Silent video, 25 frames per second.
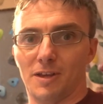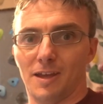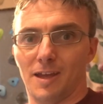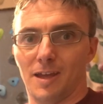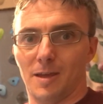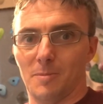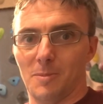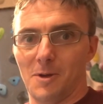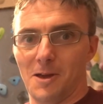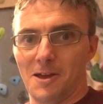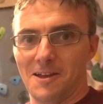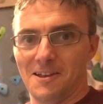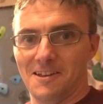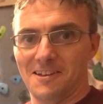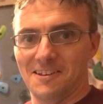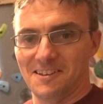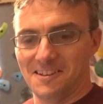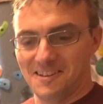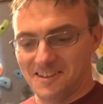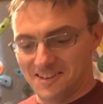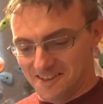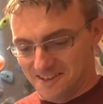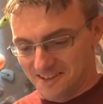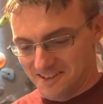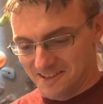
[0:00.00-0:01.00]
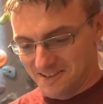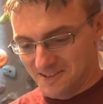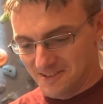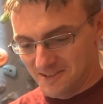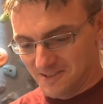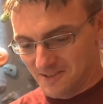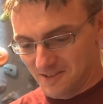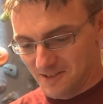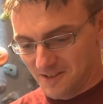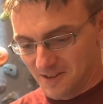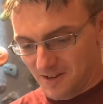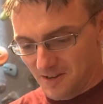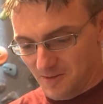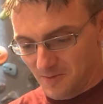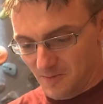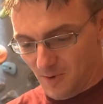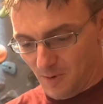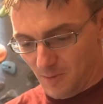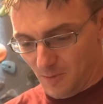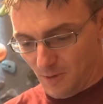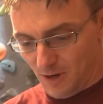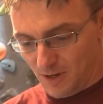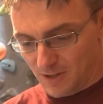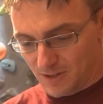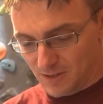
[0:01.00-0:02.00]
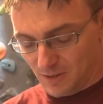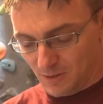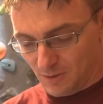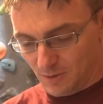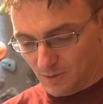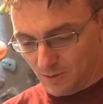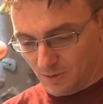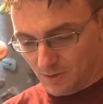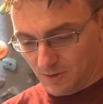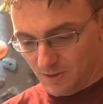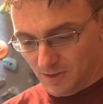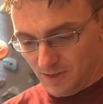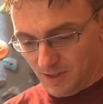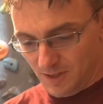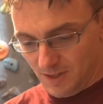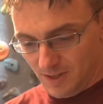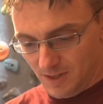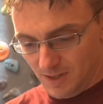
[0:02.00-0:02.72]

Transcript: game, memorizing holds.